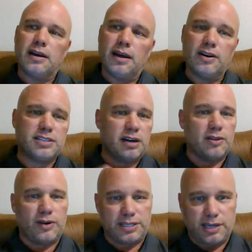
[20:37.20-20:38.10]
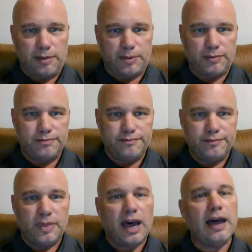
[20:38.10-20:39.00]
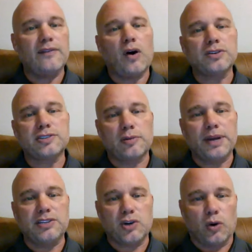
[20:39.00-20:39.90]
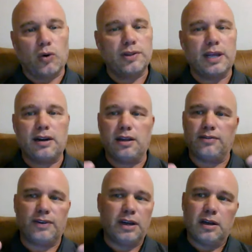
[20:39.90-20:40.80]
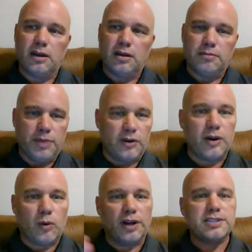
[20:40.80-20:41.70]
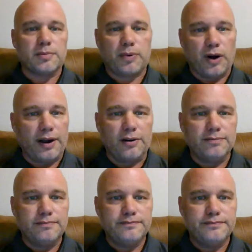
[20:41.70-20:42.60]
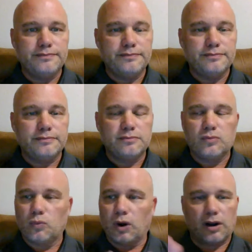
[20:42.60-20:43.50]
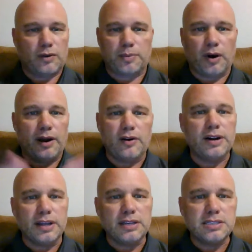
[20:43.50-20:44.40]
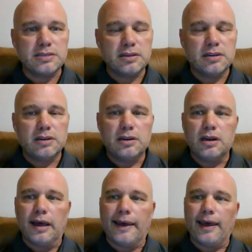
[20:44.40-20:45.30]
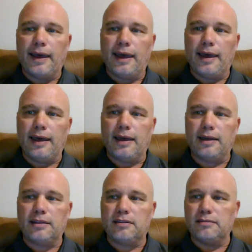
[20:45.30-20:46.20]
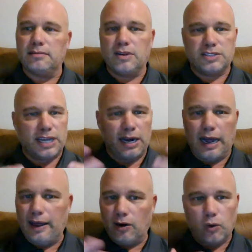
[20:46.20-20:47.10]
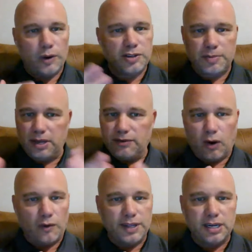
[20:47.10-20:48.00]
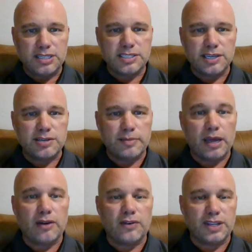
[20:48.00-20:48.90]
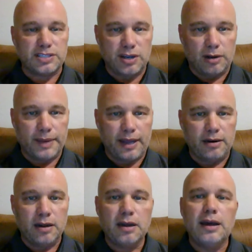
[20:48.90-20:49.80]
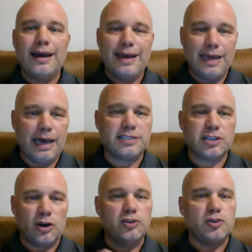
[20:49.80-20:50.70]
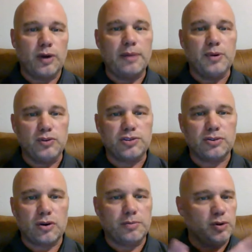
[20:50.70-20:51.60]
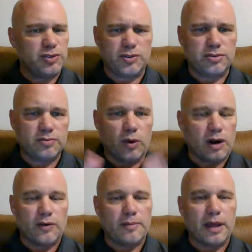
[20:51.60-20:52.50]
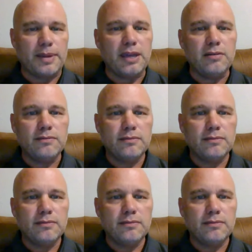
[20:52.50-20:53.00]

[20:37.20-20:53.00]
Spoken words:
Here's another example. I have also been told that if Billy wants a player, whatever player it is, and there's NIL going to be involved in the decision-making for this young man, he has to go to a booster or boosters, whatever it may be,